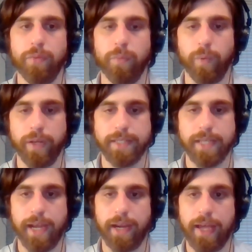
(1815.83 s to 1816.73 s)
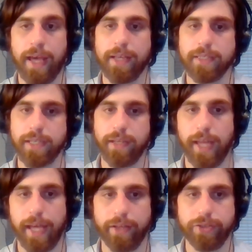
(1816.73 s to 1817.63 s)
one side has an
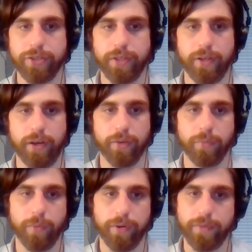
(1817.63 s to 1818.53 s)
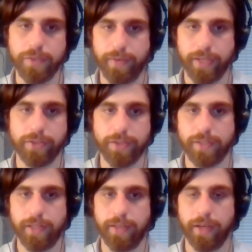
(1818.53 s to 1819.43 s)
edge on one of those vectors
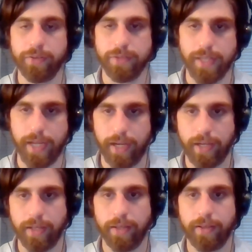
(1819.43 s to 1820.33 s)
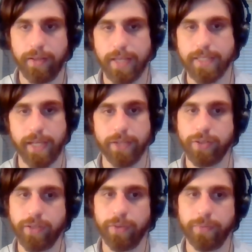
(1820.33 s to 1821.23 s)
and the other side has an edge on
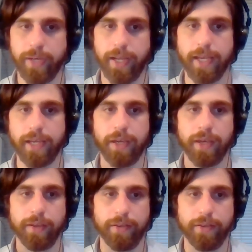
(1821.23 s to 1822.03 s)
the other one, i.e.